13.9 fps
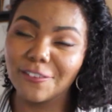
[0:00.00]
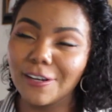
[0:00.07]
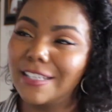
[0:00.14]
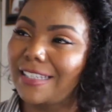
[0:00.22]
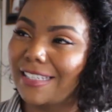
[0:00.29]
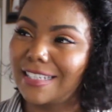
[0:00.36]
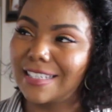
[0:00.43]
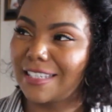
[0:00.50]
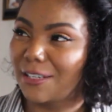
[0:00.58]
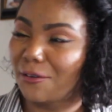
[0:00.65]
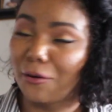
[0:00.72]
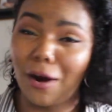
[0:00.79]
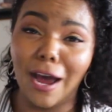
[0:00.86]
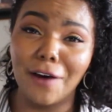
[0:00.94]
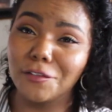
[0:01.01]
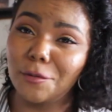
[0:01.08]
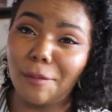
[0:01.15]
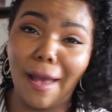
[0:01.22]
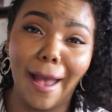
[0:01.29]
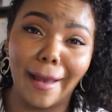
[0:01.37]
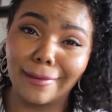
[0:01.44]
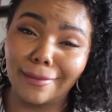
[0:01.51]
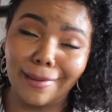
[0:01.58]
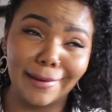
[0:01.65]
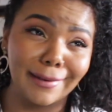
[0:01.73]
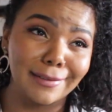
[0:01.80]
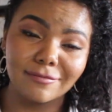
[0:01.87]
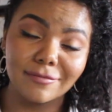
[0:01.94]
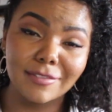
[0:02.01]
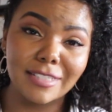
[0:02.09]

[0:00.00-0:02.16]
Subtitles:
For instance, you don't have to pack like